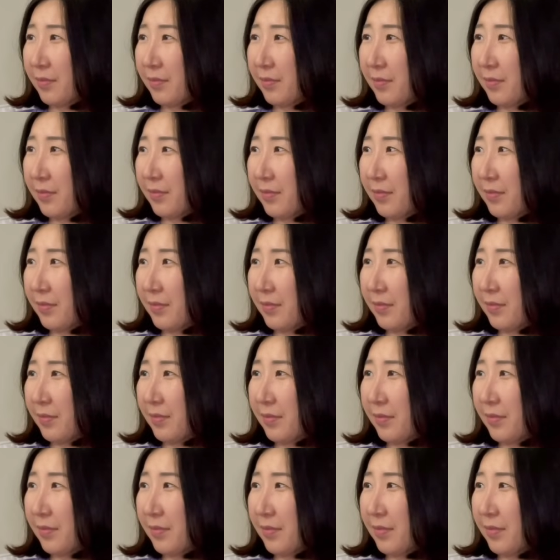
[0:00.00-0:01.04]

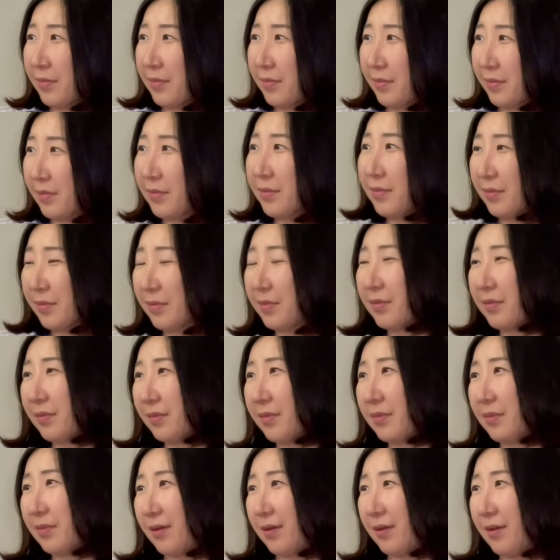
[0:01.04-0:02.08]

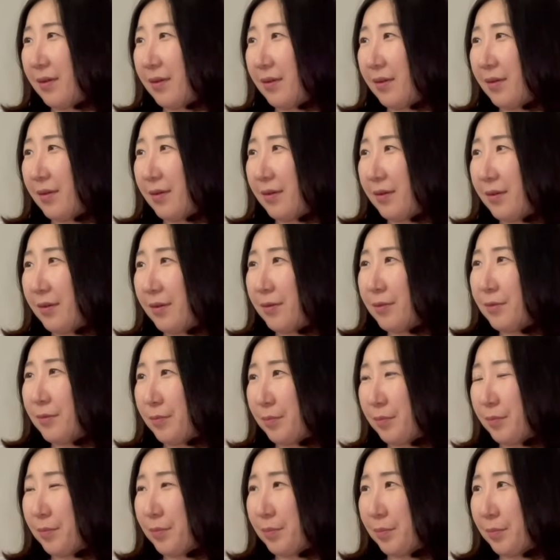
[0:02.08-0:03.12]

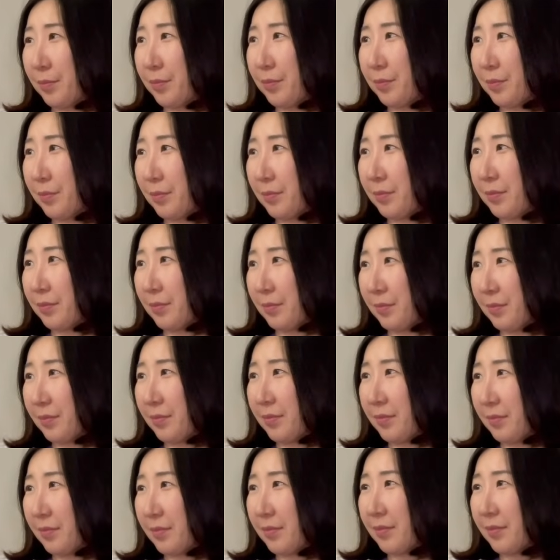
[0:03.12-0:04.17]

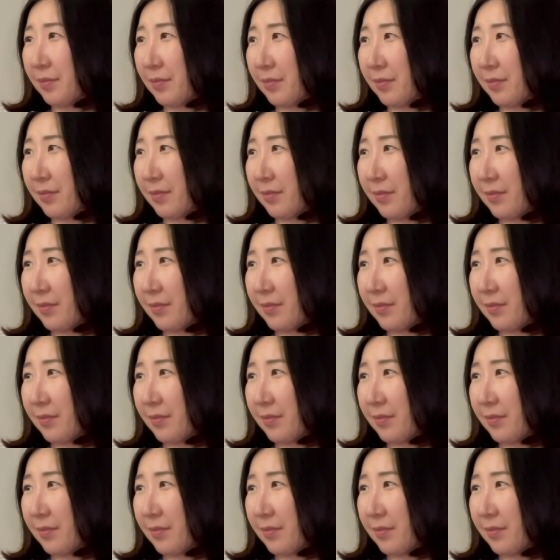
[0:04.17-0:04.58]
No words are spoken by the person on screen.